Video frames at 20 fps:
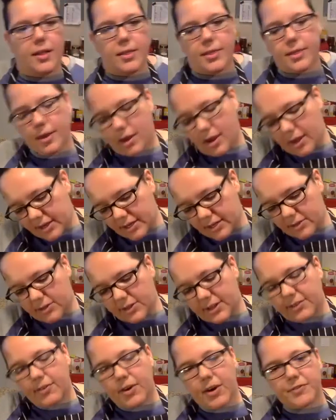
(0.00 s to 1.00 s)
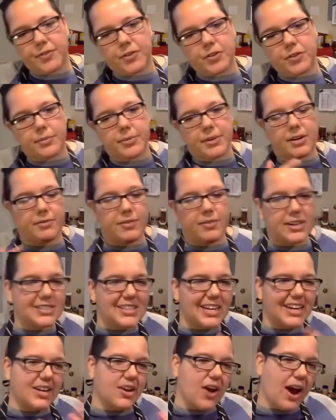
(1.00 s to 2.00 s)
The onion will give off a little bit of it,
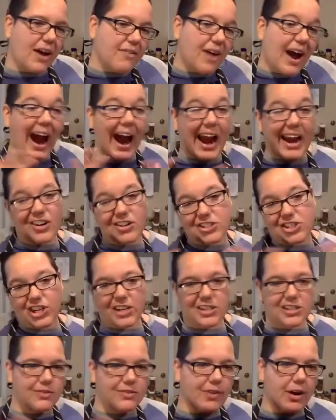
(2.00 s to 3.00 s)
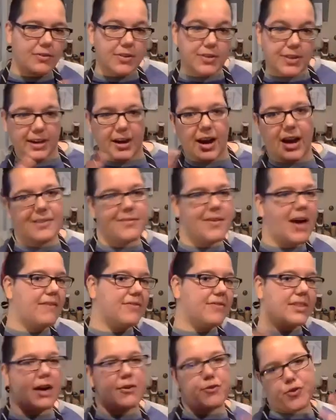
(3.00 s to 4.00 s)
and then you have a higher chance of everything kind of
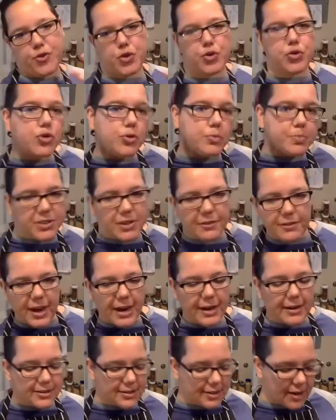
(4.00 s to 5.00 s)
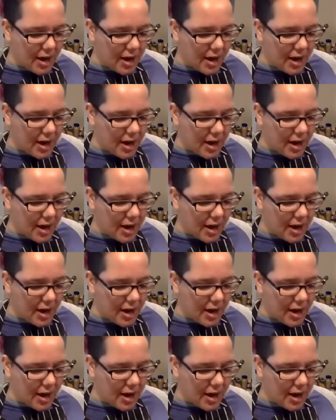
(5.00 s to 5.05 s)
having that Fruit Loops effect.